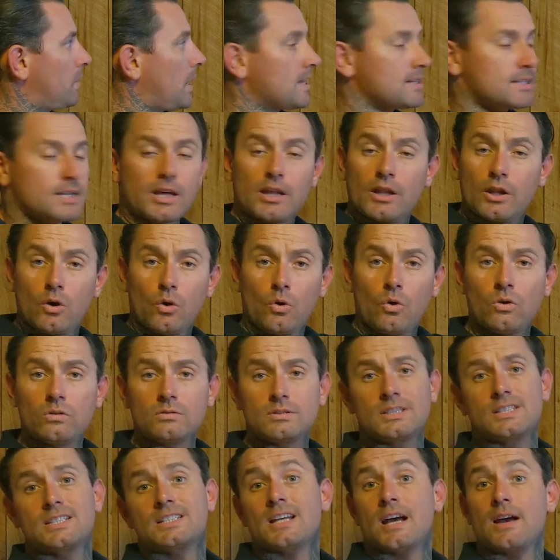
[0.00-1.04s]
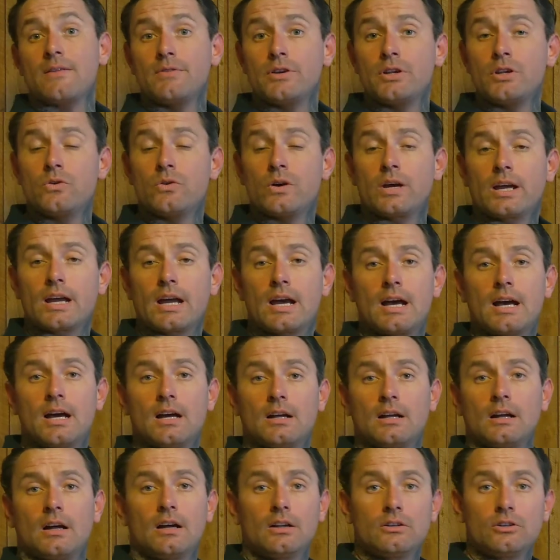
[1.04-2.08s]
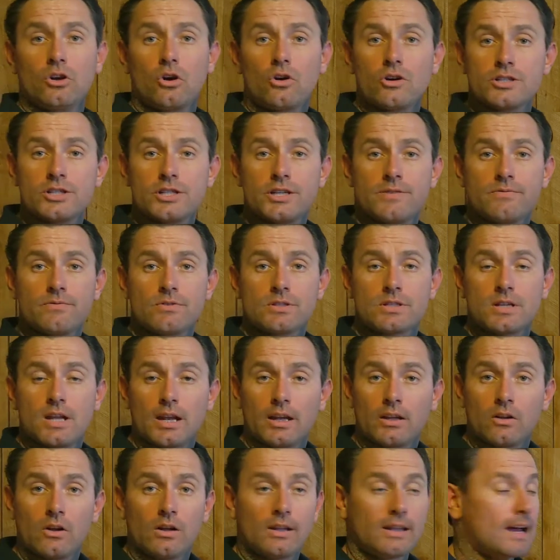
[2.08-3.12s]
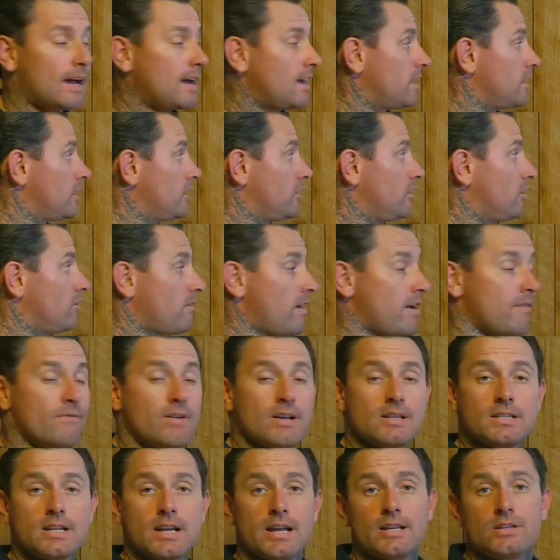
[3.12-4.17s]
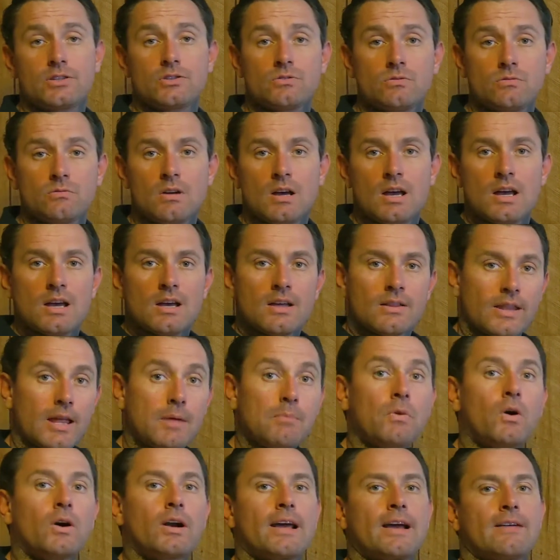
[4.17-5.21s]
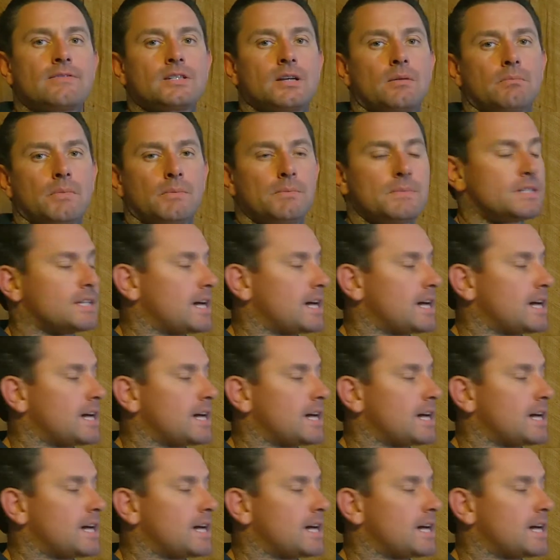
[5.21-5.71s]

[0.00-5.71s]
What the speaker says: blasting in the horn, just say if you're doing a night shift or something like that and you're around residential, they might have some